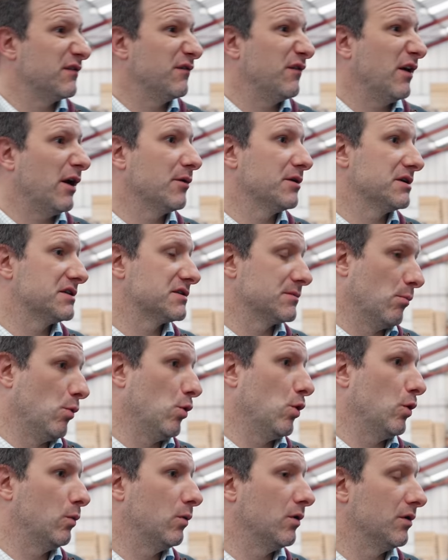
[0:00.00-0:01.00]
a very
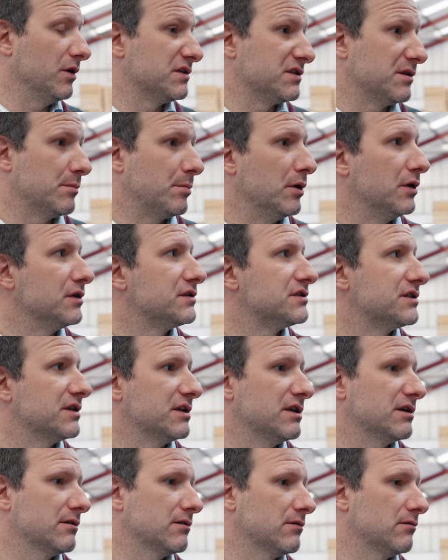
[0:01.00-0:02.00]
small one as opposed to
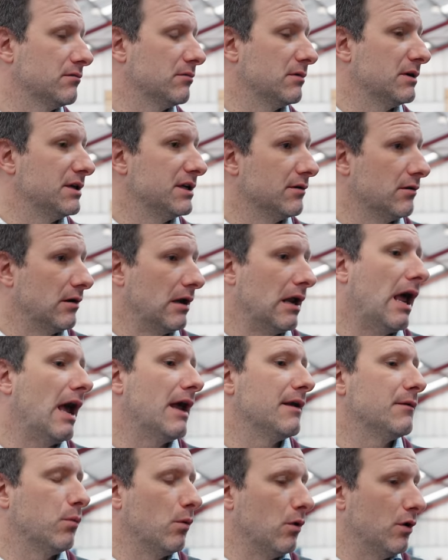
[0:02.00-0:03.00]
your
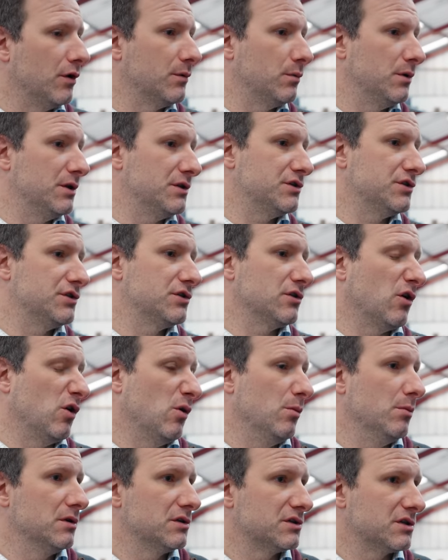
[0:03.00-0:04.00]
lead wad, which
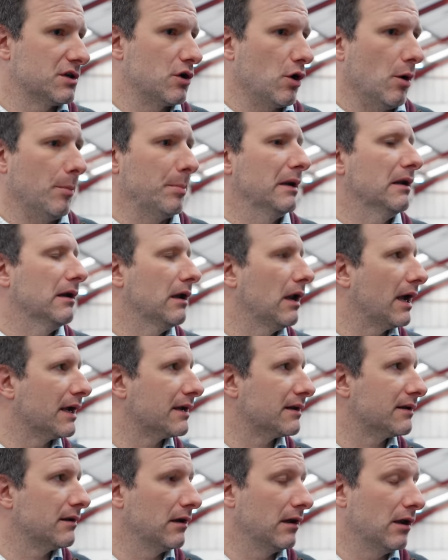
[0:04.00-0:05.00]
almost
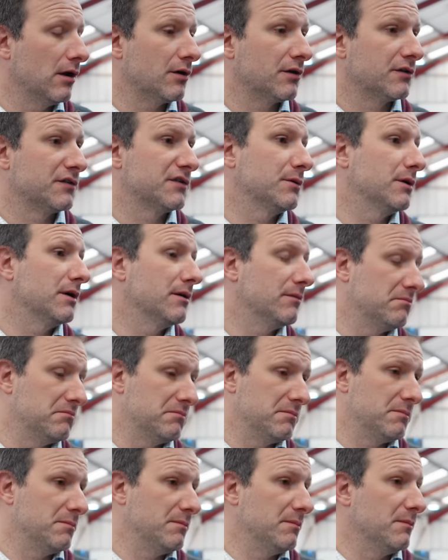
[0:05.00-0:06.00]
goblet-like look to it.
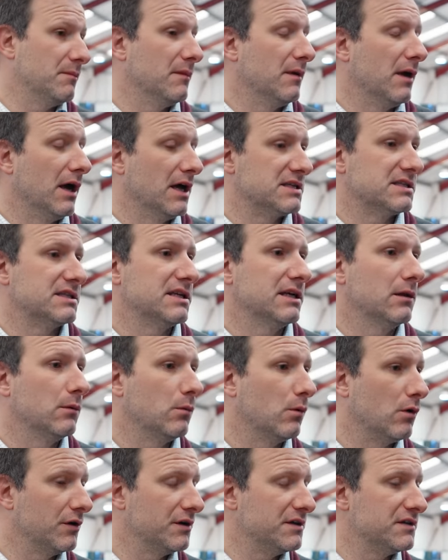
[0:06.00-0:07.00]
A steel
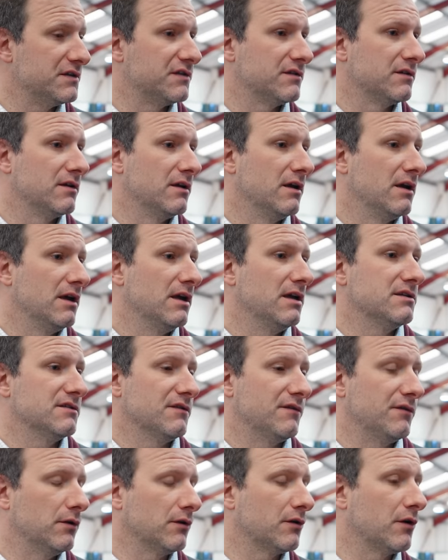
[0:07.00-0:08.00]
one is a
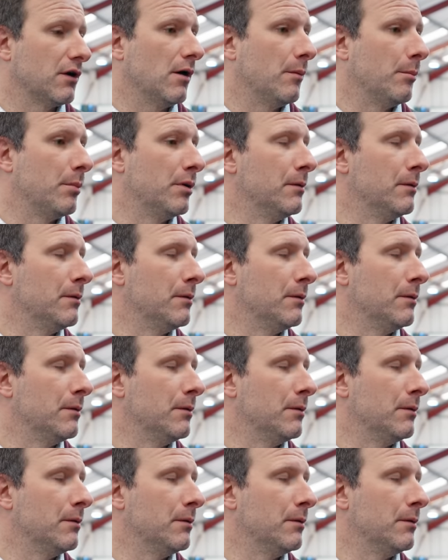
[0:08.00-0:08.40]
full cup.